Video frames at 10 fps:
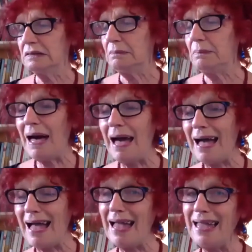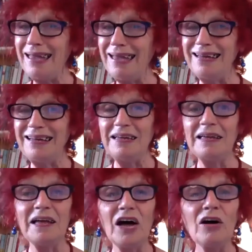bye.
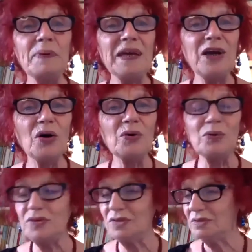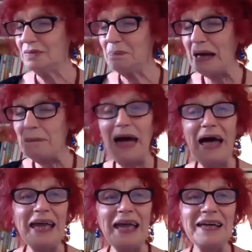Hubby goes, bye bye.